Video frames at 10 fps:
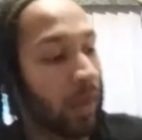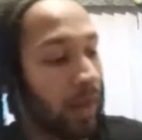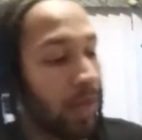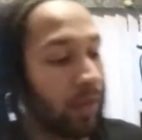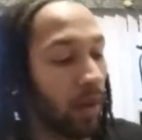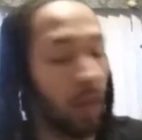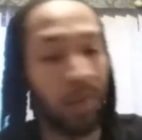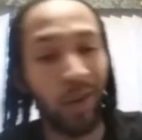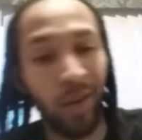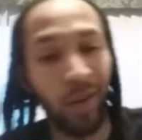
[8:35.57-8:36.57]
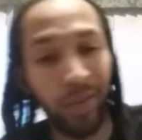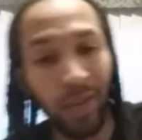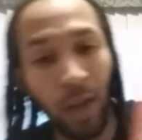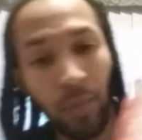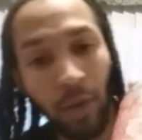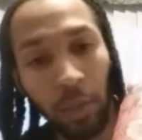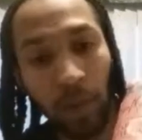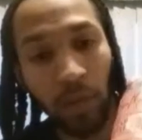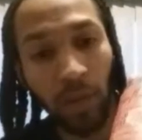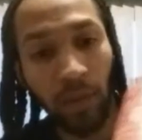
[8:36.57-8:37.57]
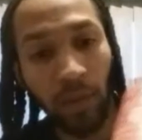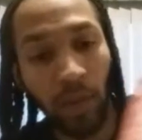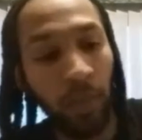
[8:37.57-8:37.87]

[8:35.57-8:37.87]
and even my Curl Style Milk, which is